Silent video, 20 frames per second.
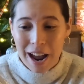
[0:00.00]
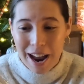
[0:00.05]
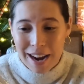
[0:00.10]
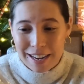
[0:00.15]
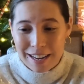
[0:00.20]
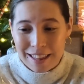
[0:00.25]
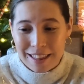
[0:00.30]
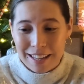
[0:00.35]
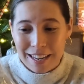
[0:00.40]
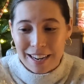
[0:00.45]

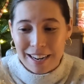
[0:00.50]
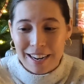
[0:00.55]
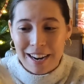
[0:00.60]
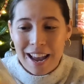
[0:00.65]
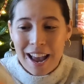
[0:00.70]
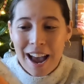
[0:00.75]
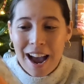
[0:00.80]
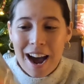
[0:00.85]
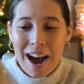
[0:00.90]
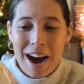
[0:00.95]
anything,
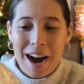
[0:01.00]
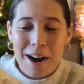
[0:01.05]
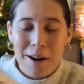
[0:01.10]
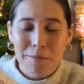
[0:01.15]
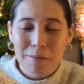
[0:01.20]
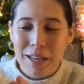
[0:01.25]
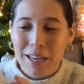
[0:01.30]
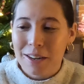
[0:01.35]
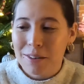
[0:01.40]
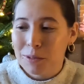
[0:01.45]

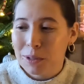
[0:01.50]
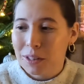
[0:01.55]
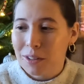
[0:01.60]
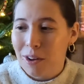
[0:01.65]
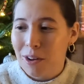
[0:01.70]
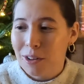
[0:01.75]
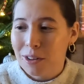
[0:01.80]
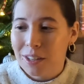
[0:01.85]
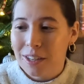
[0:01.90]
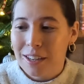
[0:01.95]
like with
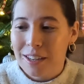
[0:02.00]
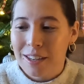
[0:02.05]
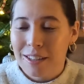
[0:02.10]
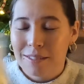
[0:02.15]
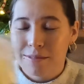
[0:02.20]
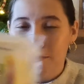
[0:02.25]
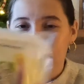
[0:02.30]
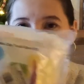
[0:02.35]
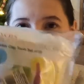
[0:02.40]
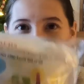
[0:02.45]
all
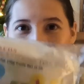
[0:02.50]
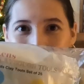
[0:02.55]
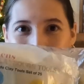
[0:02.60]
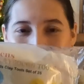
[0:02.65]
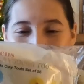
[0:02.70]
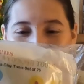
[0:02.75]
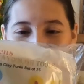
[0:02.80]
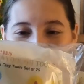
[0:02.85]
the